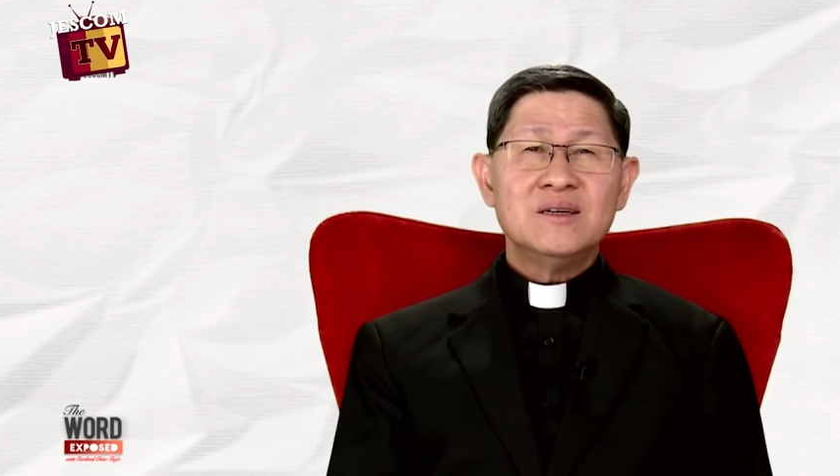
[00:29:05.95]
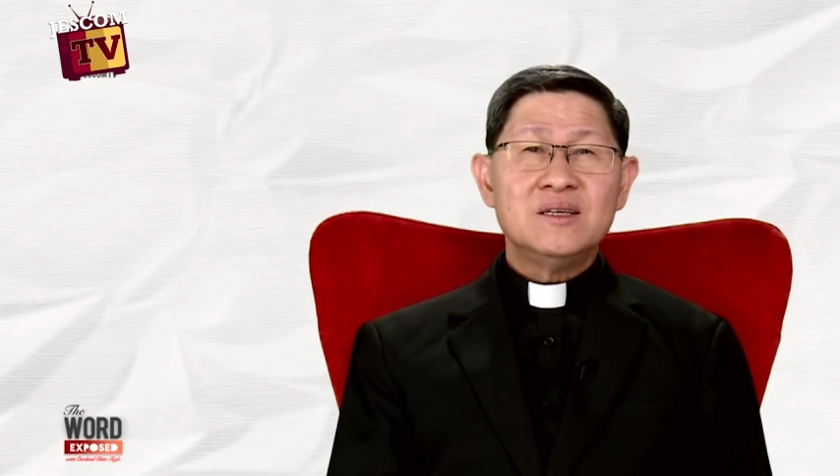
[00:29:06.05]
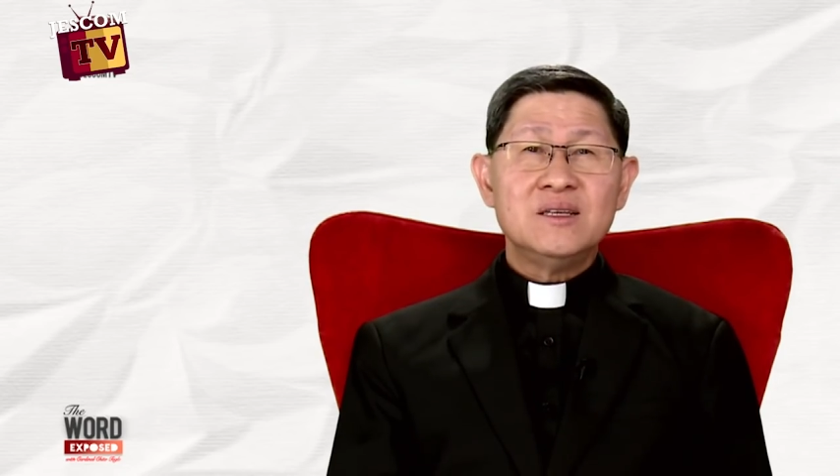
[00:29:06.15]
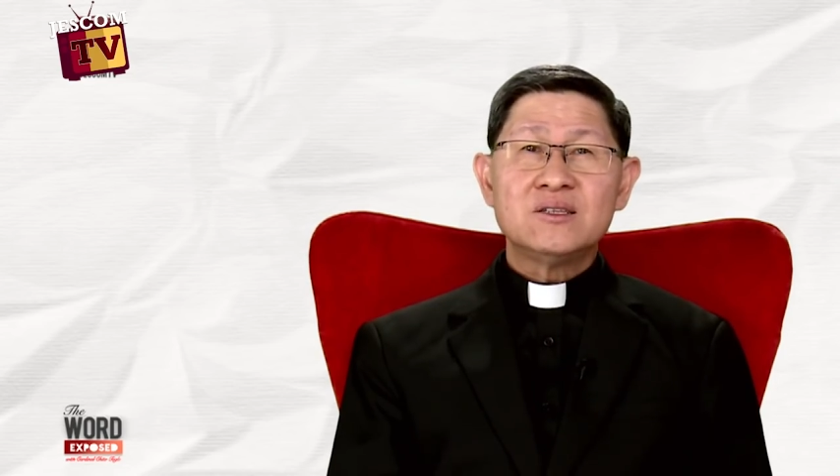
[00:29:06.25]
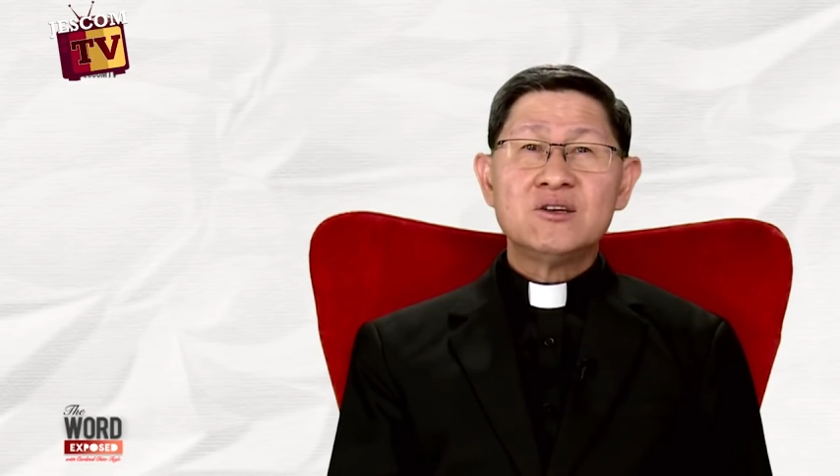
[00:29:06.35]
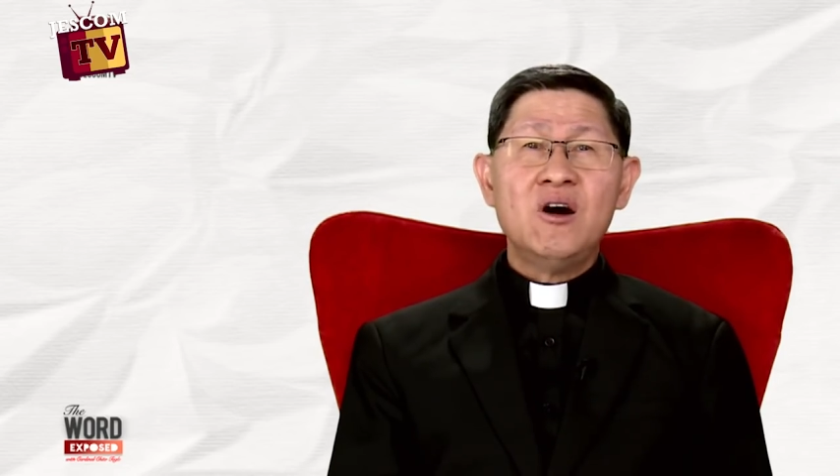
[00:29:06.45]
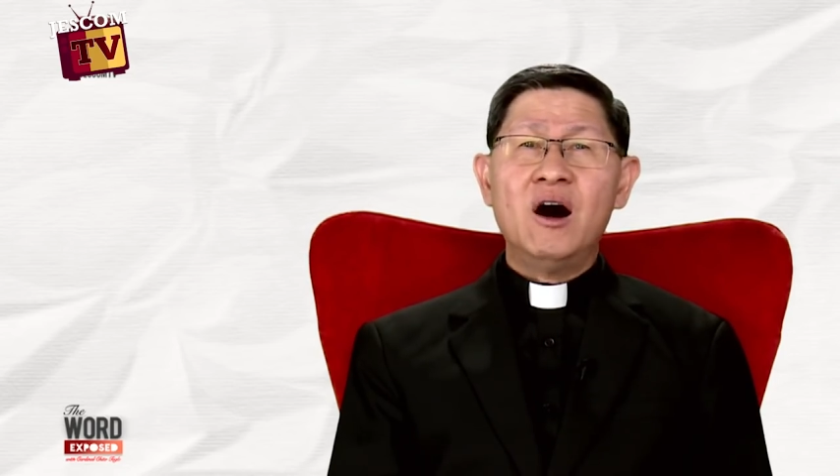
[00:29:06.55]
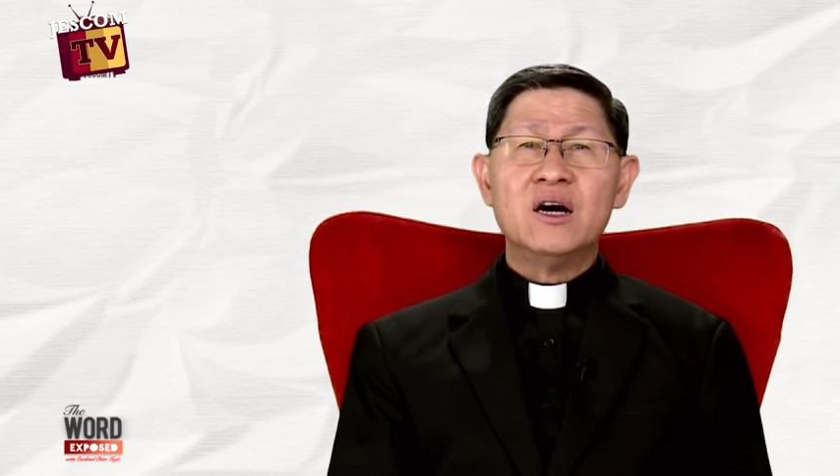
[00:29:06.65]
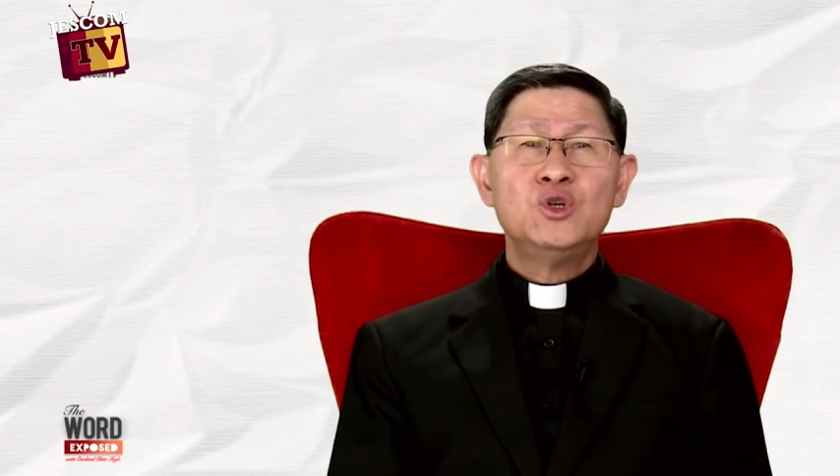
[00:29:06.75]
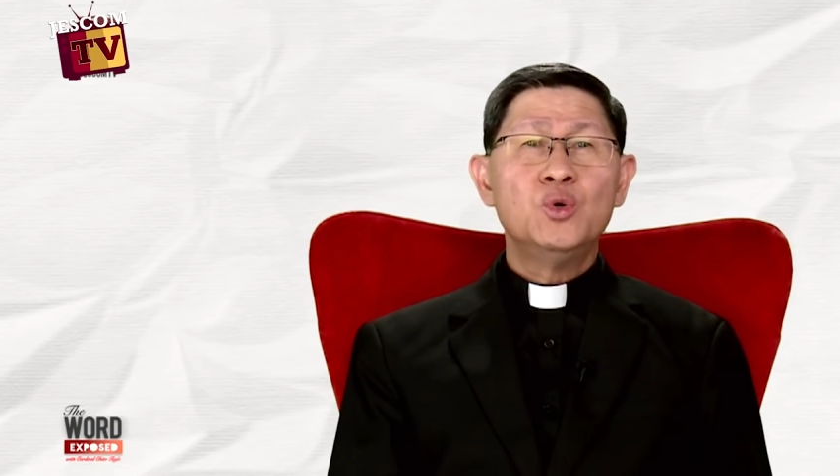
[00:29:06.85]
it is
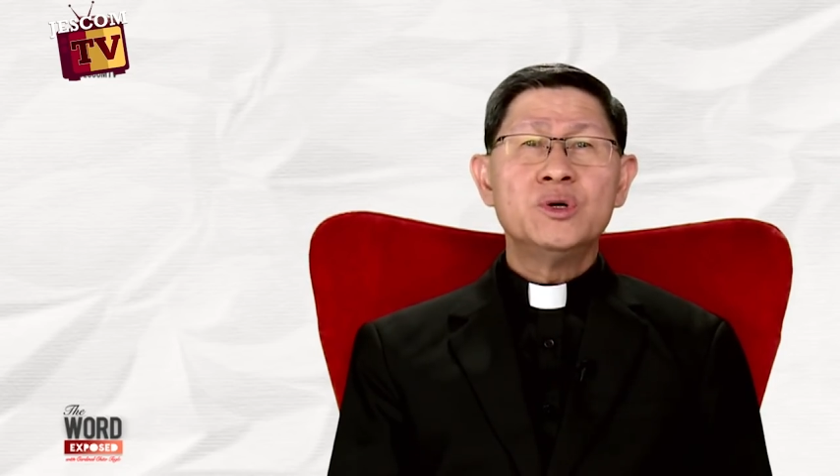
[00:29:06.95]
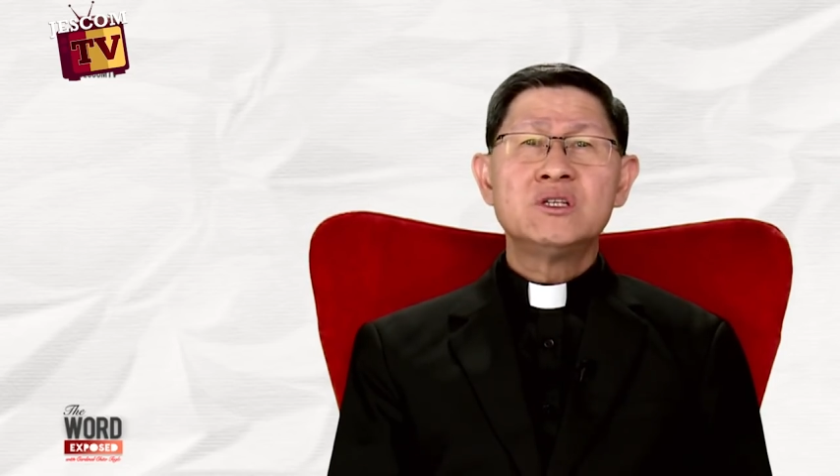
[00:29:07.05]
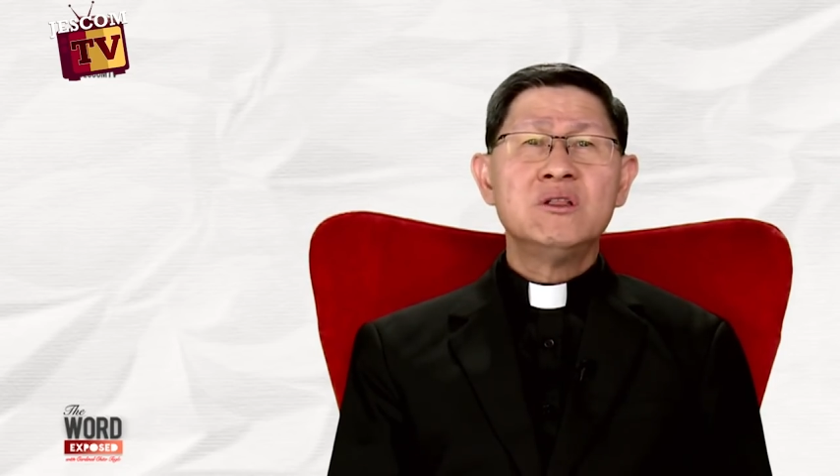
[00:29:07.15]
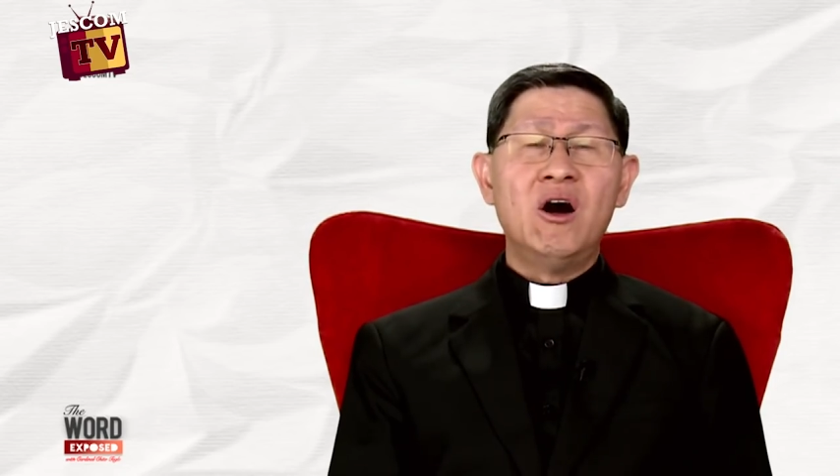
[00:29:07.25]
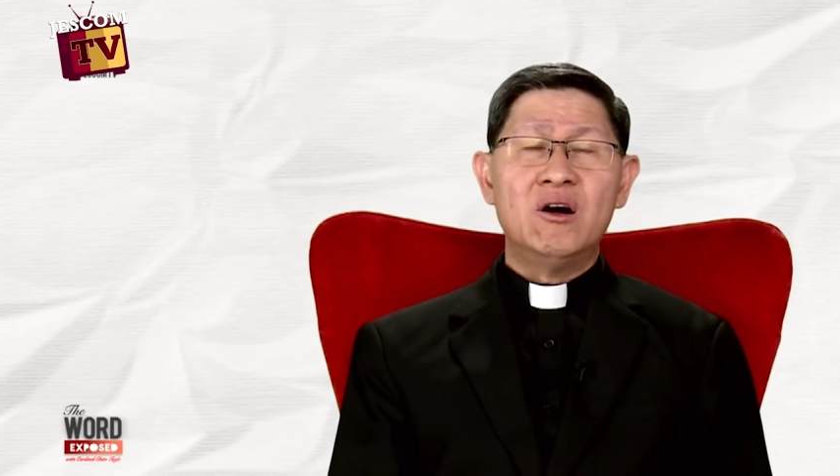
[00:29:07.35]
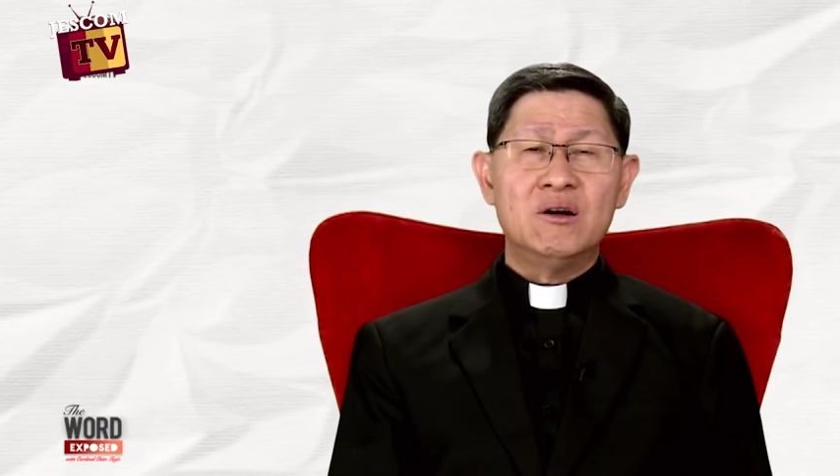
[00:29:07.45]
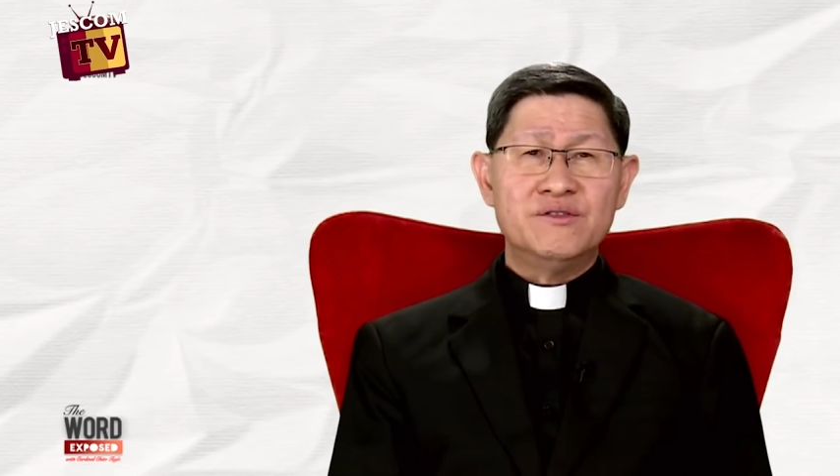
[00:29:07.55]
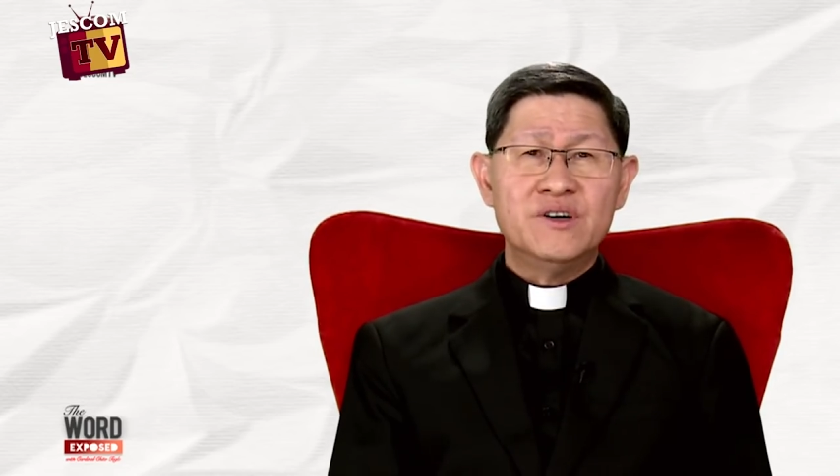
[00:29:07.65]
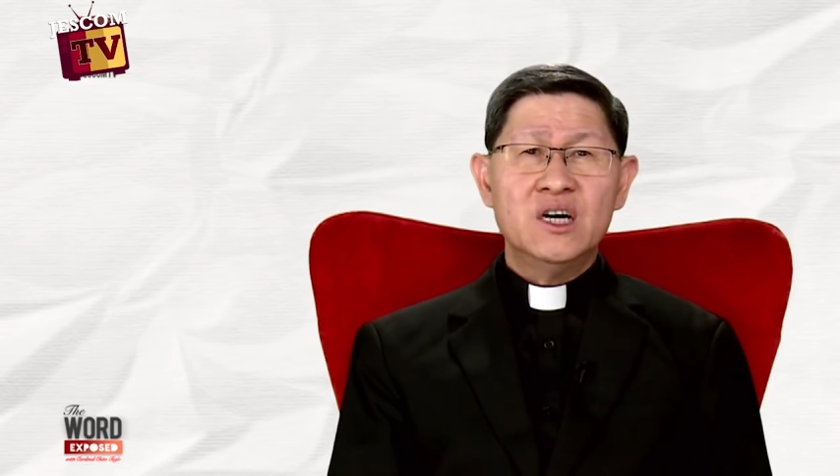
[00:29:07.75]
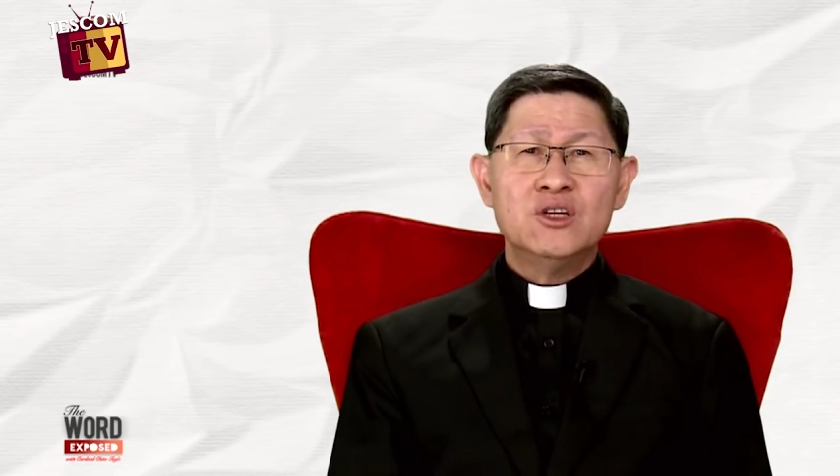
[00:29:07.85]
God who is
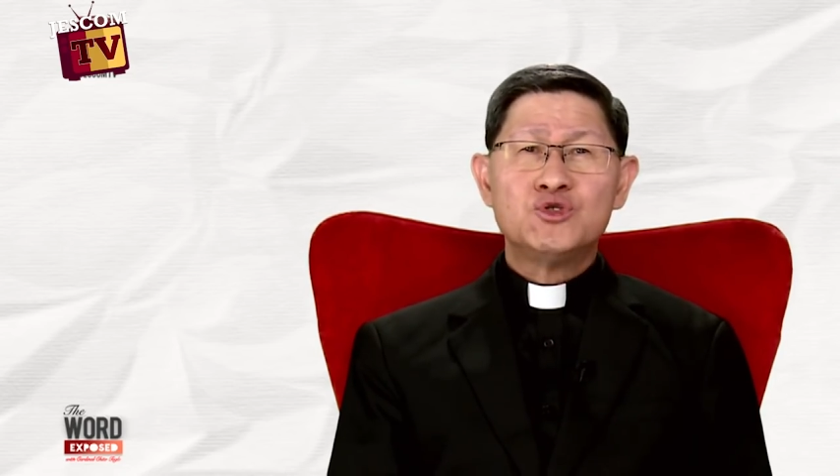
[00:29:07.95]
love,